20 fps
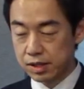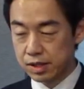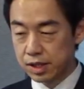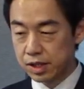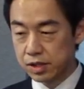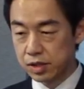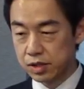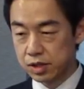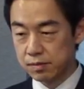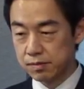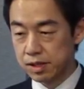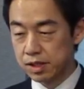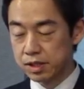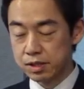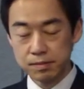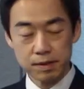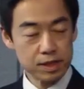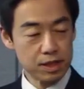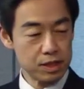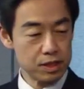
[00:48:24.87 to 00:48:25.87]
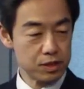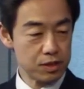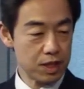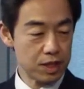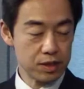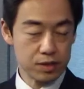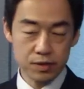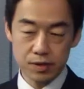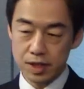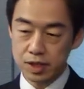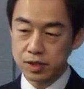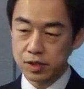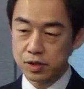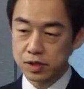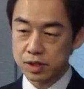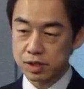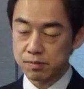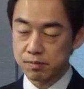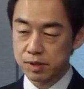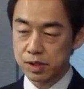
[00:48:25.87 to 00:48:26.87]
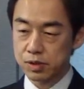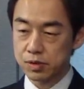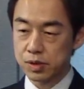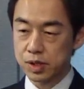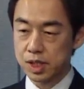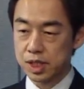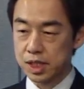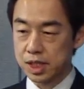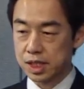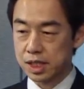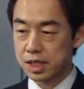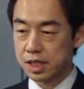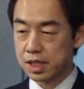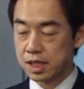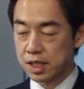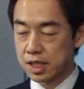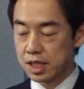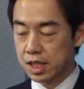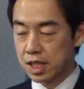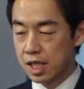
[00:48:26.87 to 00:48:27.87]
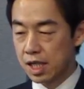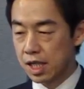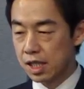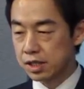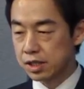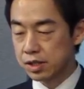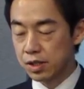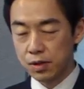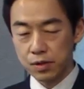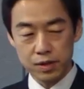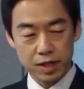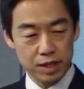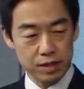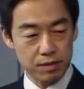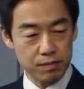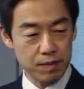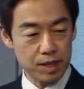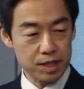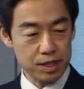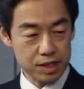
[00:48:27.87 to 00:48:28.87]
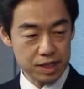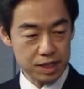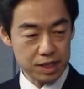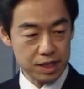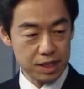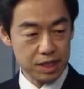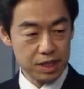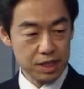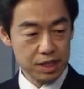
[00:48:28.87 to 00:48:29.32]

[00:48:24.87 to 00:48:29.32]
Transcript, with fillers: relationship, especially trade relationship between the uh, Seoul and Beijing,